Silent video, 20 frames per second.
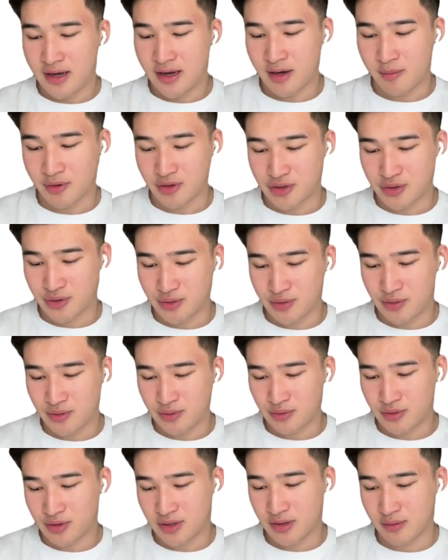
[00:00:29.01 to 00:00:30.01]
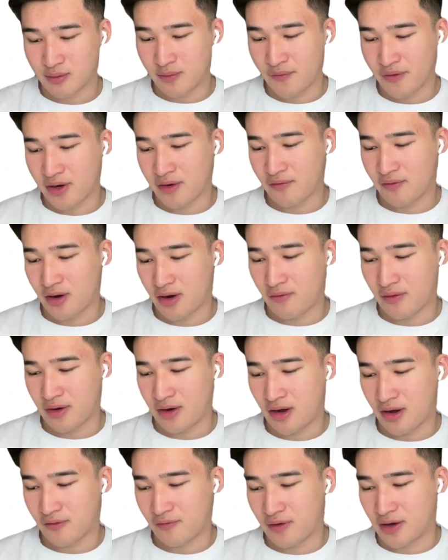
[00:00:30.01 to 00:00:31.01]
Number two, the derivative of
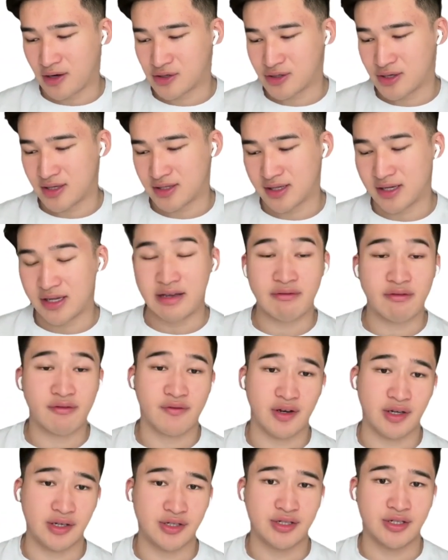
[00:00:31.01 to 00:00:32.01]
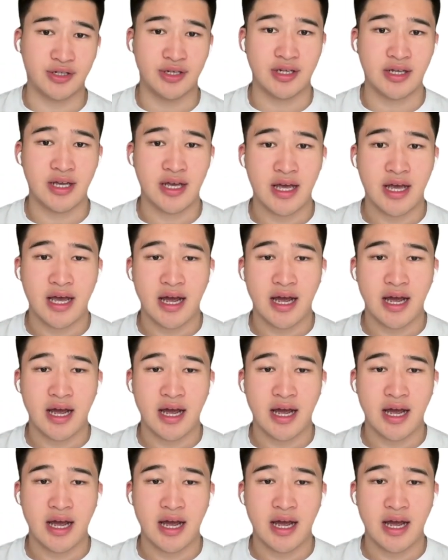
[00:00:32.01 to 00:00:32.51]
an odd function is an even function.